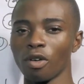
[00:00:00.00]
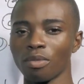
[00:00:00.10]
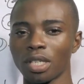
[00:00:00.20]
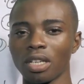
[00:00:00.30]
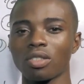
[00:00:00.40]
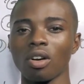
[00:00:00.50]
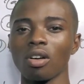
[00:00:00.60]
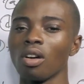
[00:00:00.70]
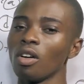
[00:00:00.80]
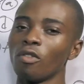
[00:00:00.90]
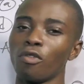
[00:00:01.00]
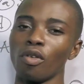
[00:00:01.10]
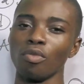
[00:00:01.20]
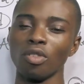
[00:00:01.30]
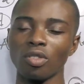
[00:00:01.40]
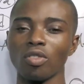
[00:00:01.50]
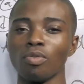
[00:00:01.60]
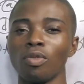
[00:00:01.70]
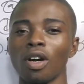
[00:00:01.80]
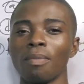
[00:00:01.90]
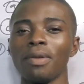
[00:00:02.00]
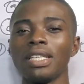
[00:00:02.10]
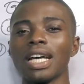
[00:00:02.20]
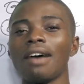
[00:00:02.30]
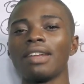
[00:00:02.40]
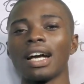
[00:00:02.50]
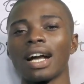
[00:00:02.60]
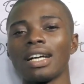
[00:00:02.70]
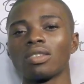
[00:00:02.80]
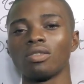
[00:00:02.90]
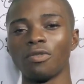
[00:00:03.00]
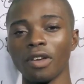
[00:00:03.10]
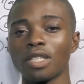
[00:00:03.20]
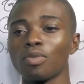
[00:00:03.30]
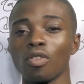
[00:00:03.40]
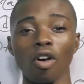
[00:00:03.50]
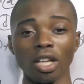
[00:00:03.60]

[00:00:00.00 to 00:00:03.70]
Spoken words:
from TikTok, from YouTube, please, I have an account on Facebook.